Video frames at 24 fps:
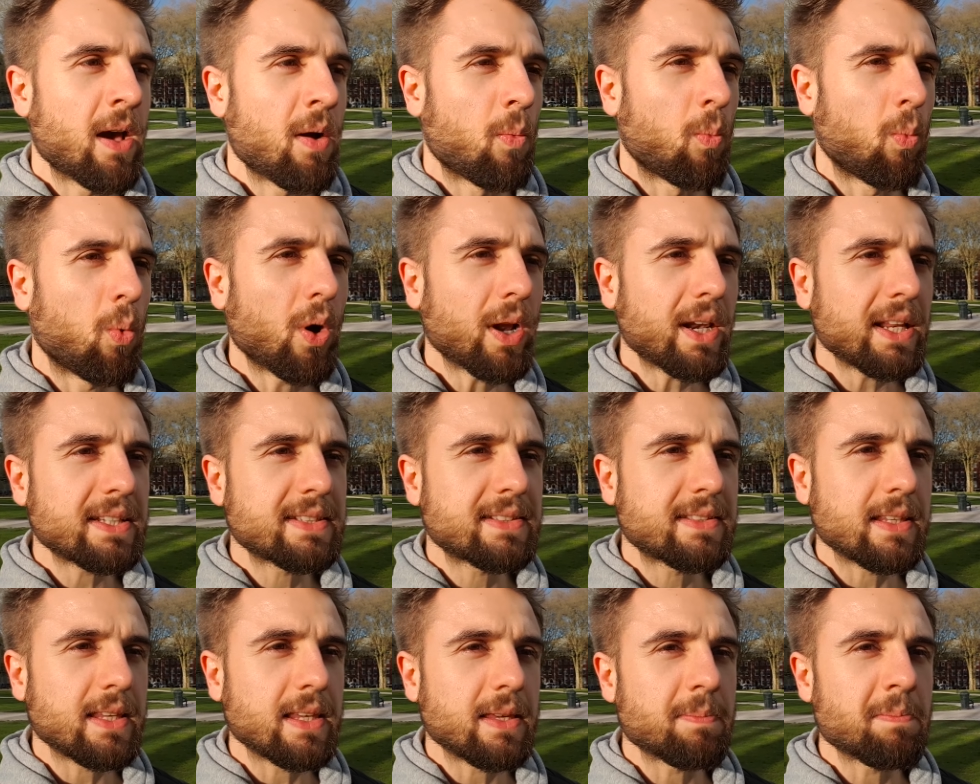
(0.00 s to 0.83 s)
what
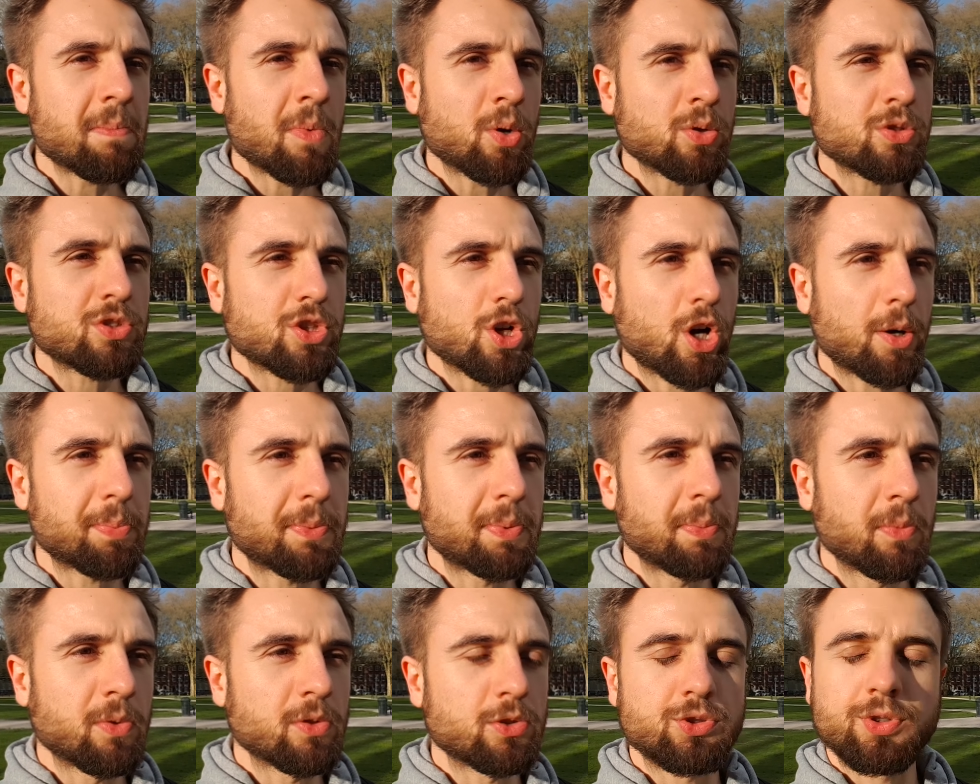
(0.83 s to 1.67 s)
is the most
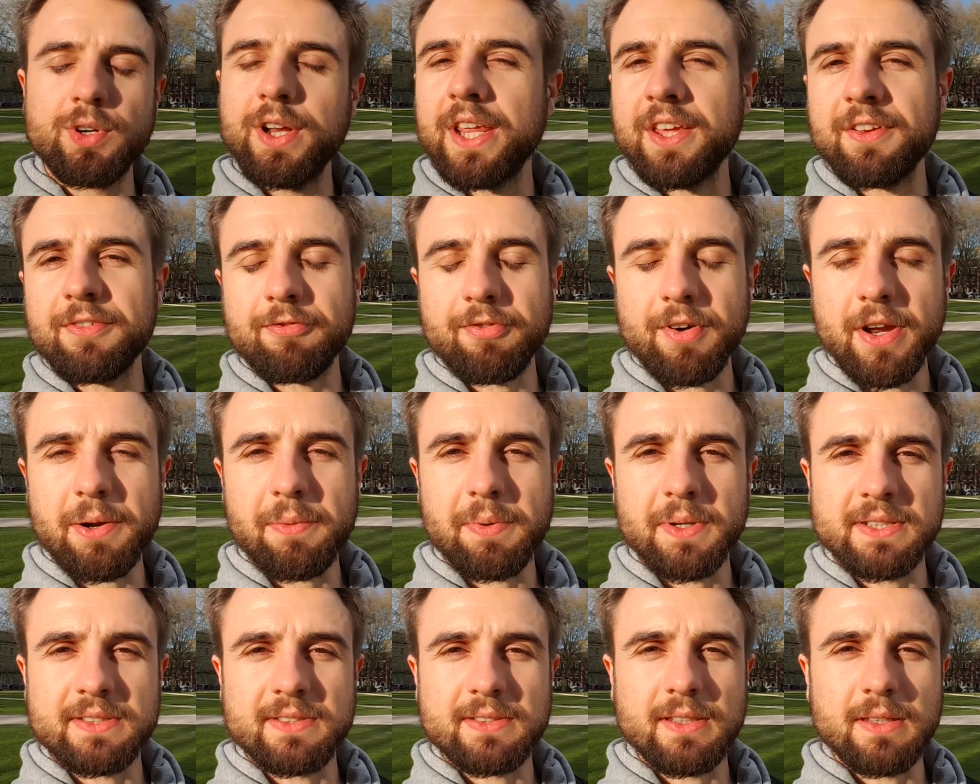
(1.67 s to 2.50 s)
optimal training
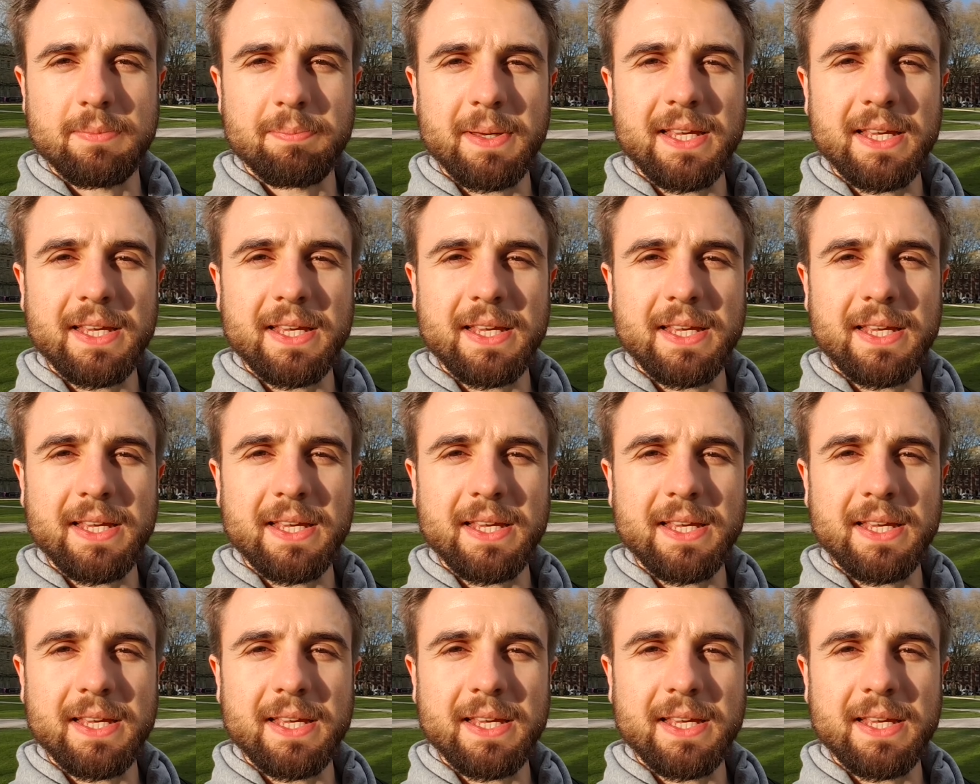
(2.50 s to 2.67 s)
frequency?